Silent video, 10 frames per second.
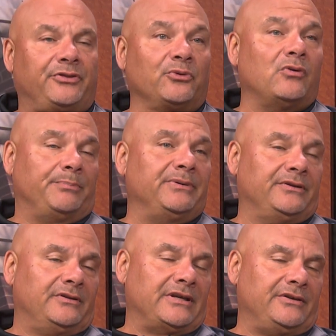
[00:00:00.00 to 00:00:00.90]
threw
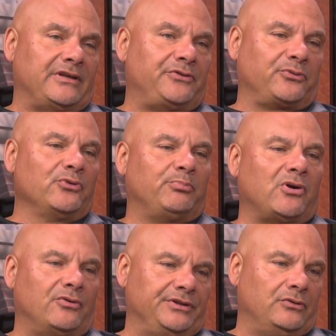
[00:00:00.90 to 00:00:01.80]
the
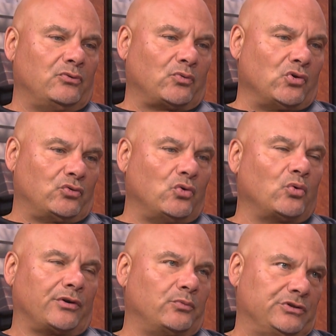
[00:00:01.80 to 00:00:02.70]
ball into a roll
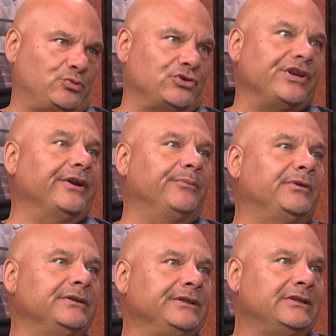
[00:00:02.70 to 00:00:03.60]
corner, which was him,
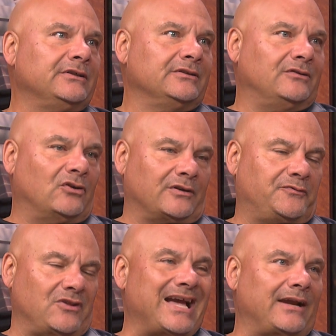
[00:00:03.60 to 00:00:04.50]
on a
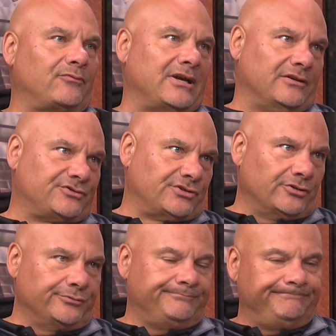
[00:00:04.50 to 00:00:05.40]
flat route.
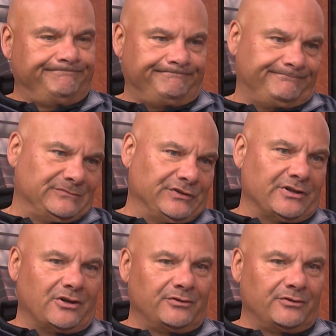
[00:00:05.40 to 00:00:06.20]
So, they